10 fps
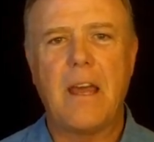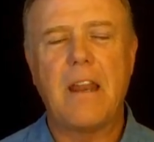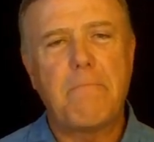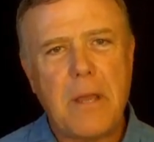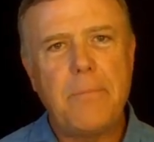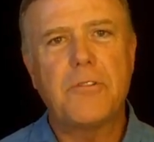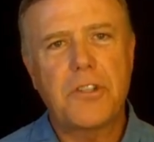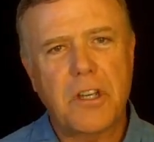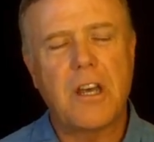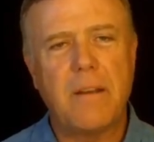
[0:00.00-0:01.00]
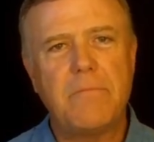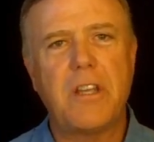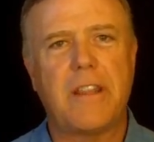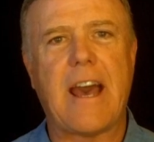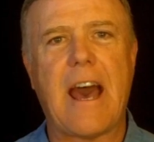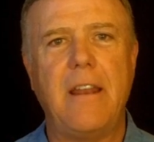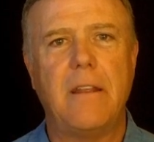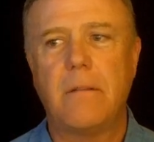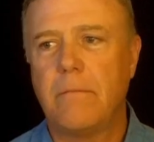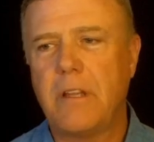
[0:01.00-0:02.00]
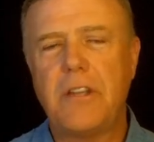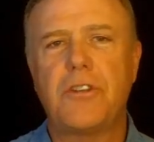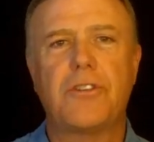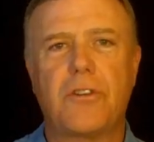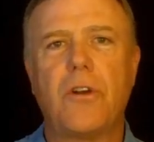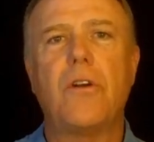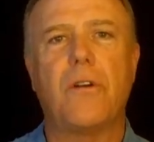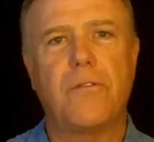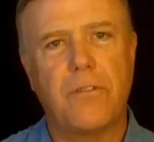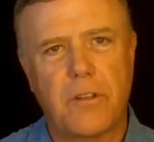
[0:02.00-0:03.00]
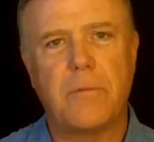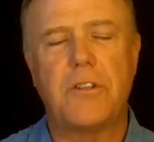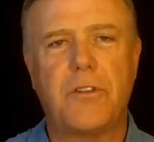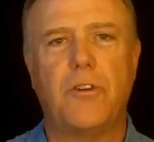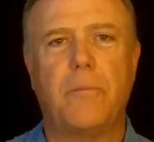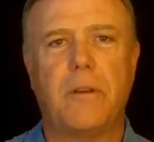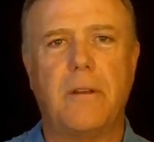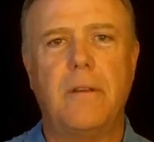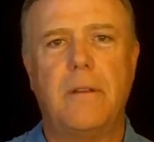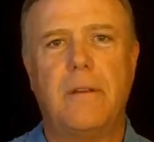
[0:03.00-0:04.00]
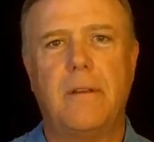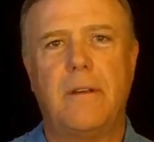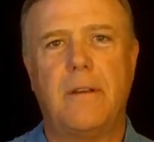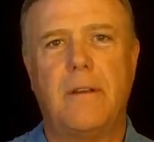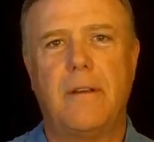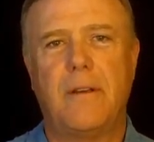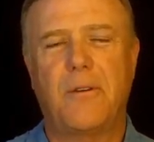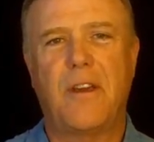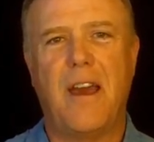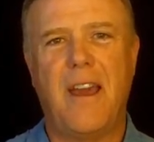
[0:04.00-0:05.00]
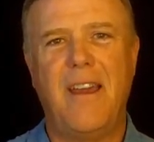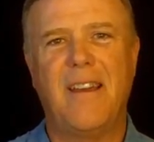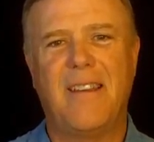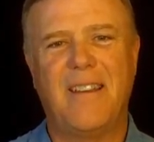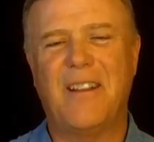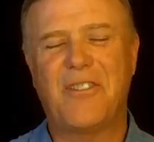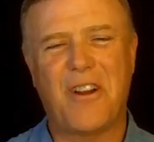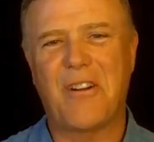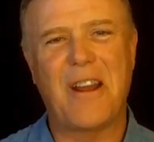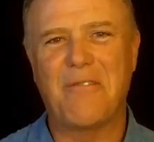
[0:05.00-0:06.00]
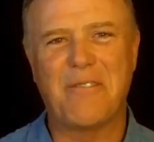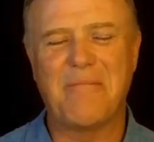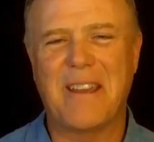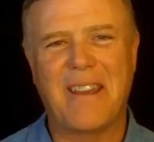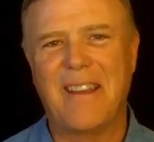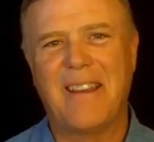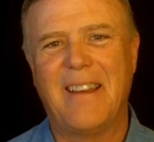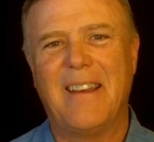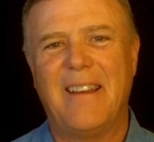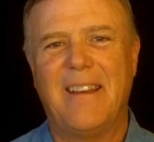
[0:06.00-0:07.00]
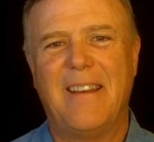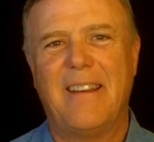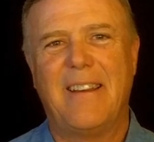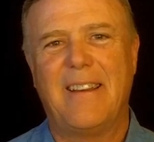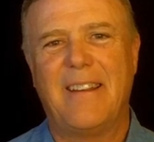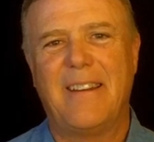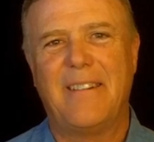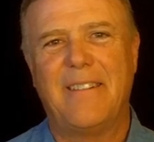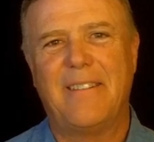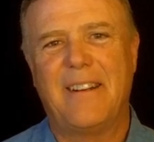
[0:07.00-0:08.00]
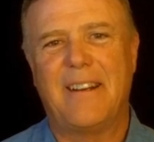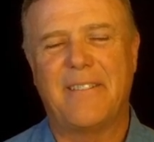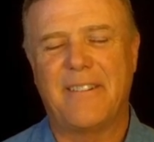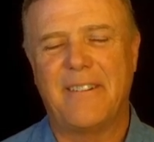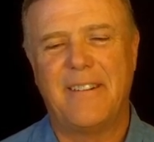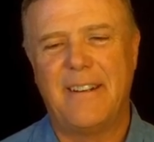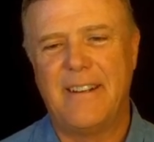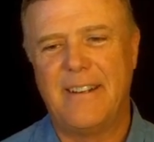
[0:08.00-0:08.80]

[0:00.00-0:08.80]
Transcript: And if people succumb to that, they deserve to be stupid. Okay? That's all right with me. You know, whatever.